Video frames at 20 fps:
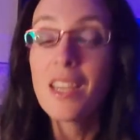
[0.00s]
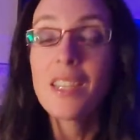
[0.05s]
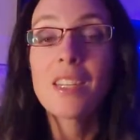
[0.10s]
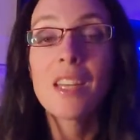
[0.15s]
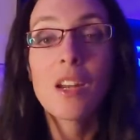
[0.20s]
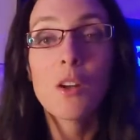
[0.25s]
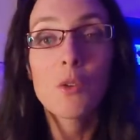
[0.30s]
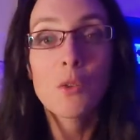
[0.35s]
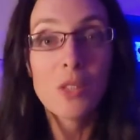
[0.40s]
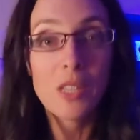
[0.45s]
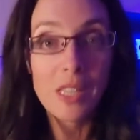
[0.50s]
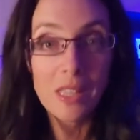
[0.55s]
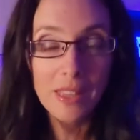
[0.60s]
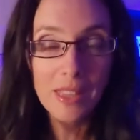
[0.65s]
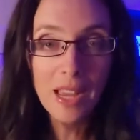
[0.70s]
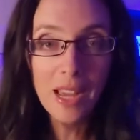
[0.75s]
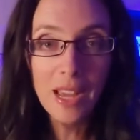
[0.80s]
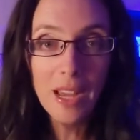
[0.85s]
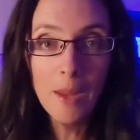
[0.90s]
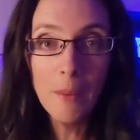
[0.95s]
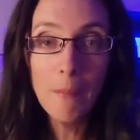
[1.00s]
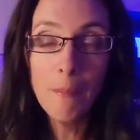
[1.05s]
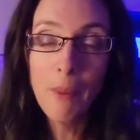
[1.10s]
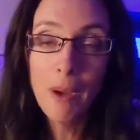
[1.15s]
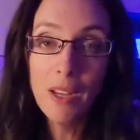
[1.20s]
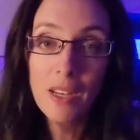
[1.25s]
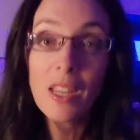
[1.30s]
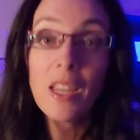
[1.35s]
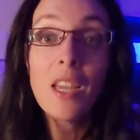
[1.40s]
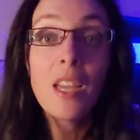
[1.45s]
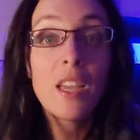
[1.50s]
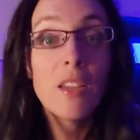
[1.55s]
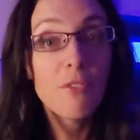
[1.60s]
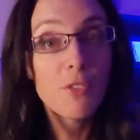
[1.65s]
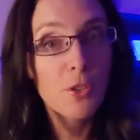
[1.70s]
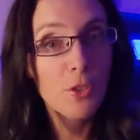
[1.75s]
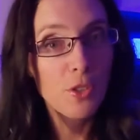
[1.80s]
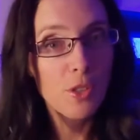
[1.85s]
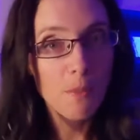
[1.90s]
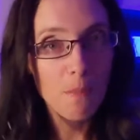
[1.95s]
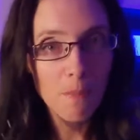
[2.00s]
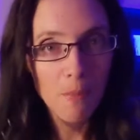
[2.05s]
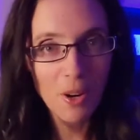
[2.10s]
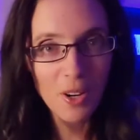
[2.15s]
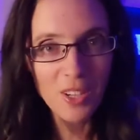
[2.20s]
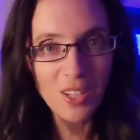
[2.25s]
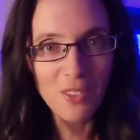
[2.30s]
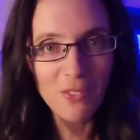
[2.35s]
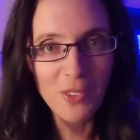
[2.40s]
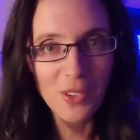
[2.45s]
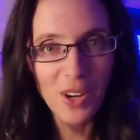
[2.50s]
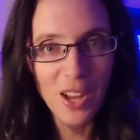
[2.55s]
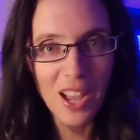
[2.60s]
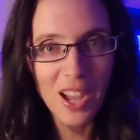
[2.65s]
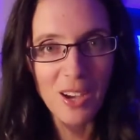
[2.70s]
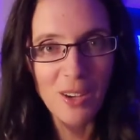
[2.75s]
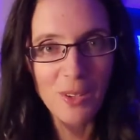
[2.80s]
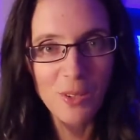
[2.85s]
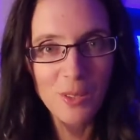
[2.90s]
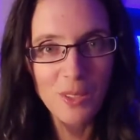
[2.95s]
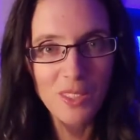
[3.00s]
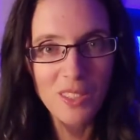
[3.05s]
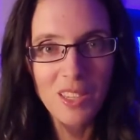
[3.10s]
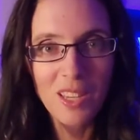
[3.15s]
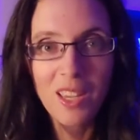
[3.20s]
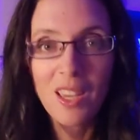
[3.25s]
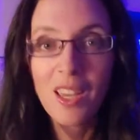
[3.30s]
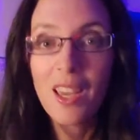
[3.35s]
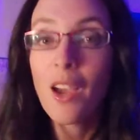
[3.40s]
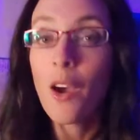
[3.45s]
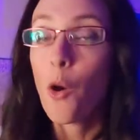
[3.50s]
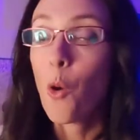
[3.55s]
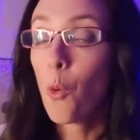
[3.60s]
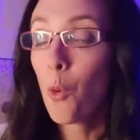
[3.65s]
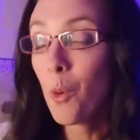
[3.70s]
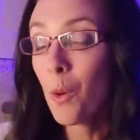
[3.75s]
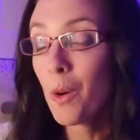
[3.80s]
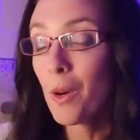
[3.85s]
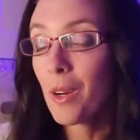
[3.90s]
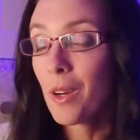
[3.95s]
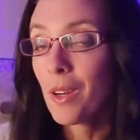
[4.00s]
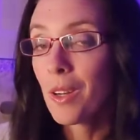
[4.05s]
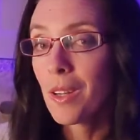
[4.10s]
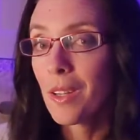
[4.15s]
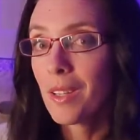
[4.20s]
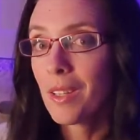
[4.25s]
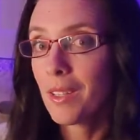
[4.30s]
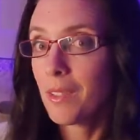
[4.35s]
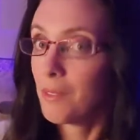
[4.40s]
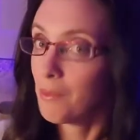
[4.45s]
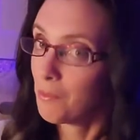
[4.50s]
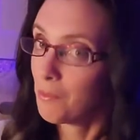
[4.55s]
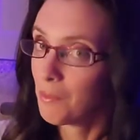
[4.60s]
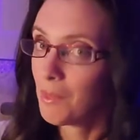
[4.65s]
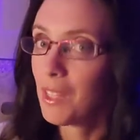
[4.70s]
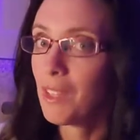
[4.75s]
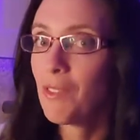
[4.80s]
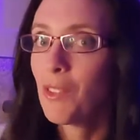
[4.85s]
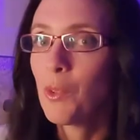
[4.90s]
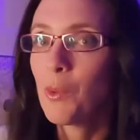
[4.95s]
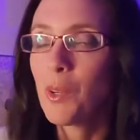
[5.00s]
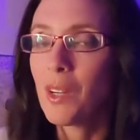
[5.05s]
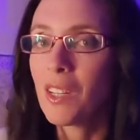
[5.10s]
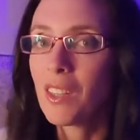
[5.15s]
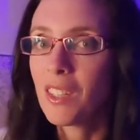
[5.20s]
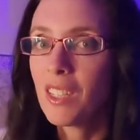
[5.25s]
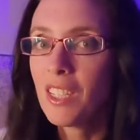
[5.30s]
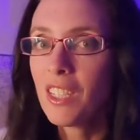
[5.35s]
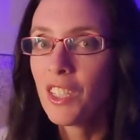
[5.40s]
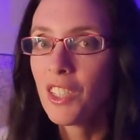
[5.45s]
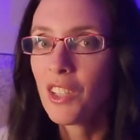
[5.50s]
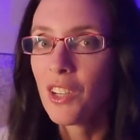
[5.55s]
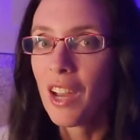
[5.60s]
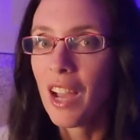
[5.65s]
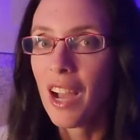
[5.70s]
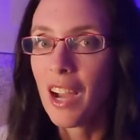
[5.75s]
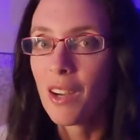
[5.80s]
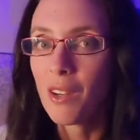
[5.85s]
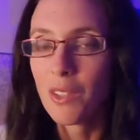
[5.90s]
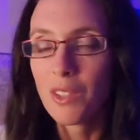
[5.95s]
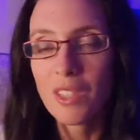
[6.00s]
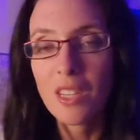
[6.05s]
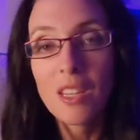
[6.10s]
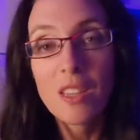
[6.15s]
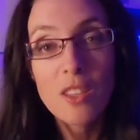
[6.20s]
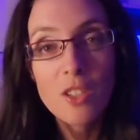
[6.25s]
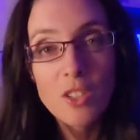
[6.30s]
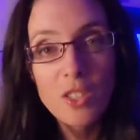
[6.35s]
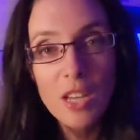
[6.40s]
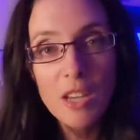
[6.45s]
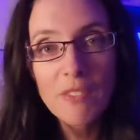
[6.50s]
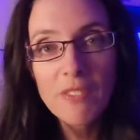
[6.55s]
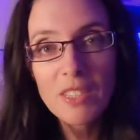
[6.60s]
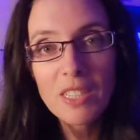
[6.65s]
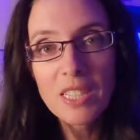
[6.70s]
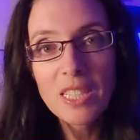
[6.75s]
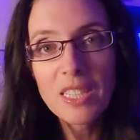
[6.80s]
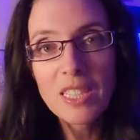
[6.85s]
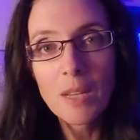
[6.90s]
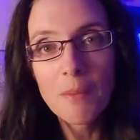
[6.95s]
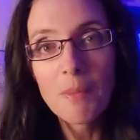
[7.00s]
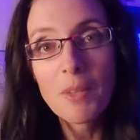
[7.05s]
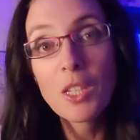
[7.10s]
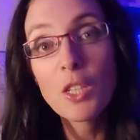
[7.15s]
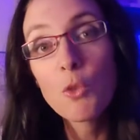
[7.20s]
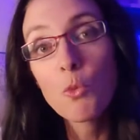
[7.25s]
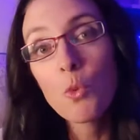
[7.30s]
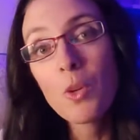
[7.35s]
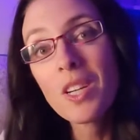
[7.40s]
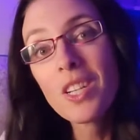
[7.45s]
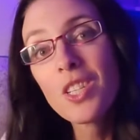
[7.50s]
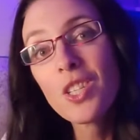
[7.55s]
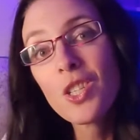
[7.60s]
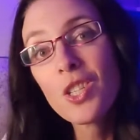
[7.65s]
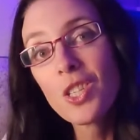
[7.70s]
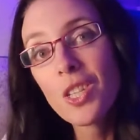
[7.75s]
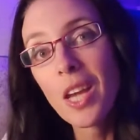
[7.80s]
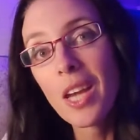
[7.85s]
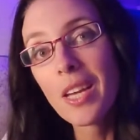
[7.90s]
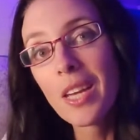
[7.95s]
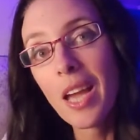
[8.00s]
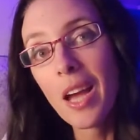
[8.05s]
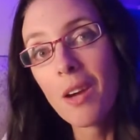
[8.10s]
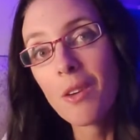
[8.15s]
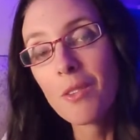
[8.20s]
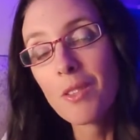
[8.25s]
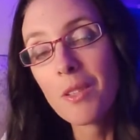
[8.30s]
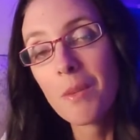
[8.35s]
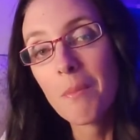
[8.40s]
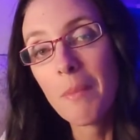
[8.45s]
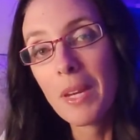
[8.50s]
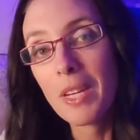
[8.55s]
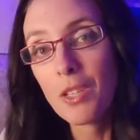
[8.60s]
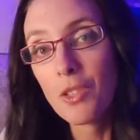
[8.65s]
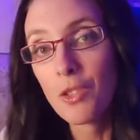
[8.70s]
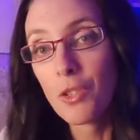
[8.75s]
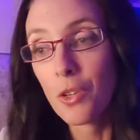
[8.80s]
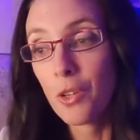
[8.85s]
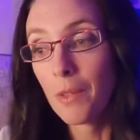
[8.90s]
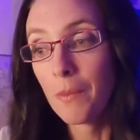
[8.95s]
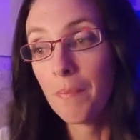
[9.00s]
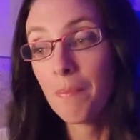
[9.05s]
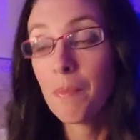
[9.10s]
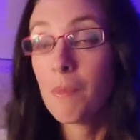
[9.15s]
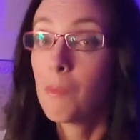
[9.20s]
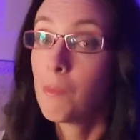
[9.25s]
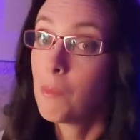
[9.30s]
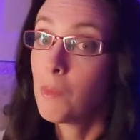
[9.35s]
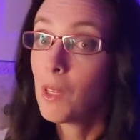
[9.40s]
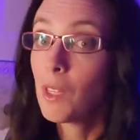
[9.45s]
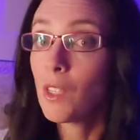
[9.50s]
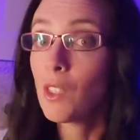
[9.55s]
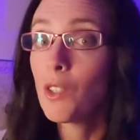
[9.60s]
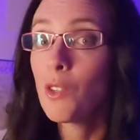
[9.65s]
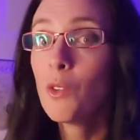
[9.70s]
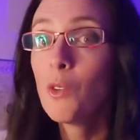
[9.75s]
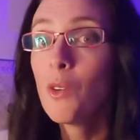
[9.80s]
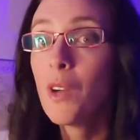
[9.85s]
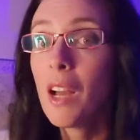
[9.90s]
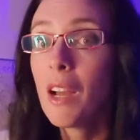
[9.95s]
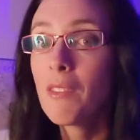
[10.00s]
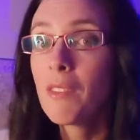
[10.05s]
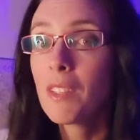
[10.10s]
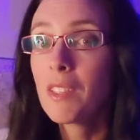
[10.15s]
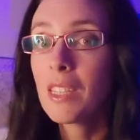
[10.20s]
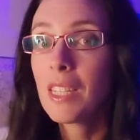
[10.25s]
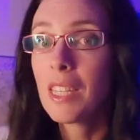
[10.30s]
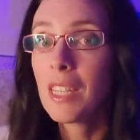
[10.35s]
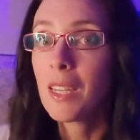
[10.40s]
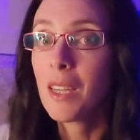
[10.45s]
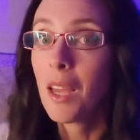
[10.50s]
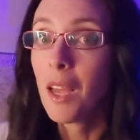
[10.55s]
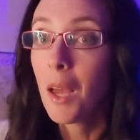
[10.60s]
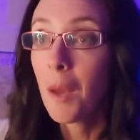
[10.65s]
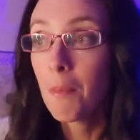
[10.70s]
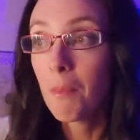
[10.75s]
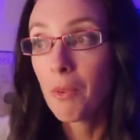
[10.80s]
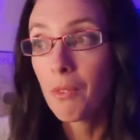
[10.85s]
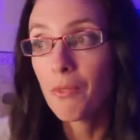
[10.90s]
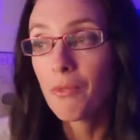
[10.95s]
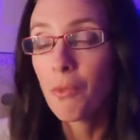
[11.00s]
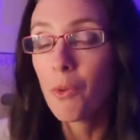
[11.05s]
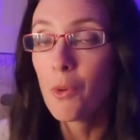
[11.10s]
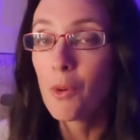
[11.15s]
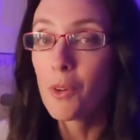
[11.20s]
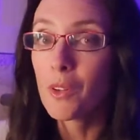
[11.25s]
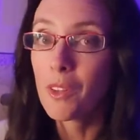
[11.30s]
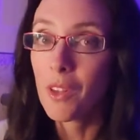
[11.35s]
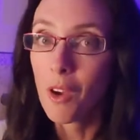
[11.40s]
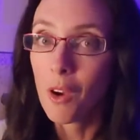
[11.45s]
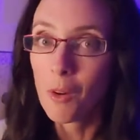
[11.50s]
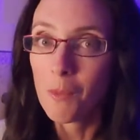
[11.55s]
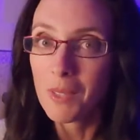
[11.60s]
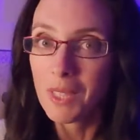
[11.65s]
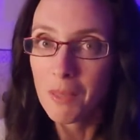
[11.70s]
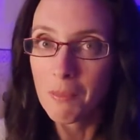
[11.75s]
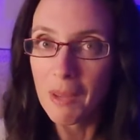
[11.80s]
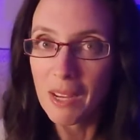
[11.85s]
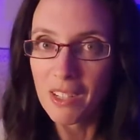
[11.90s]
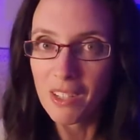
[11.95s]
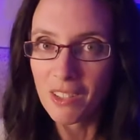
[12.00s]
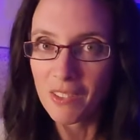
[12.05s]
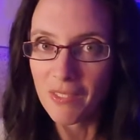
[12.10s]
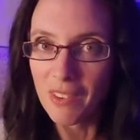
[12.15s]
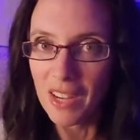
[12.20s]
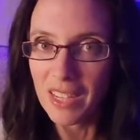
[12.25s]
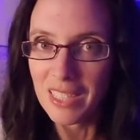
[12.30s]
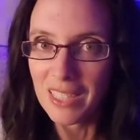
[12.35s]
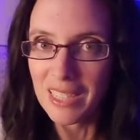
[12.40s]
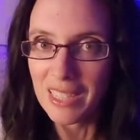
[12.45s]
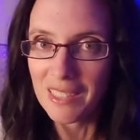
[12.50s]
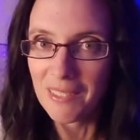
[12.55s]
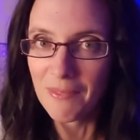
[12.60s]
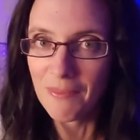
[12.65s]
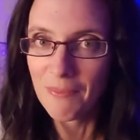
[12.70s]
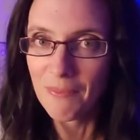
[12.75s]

Not only that, but if you're in the market for a house, or if you want to list your house, they're definitely something you want to check out to make sure you don't have a leak before the home inspector finds it.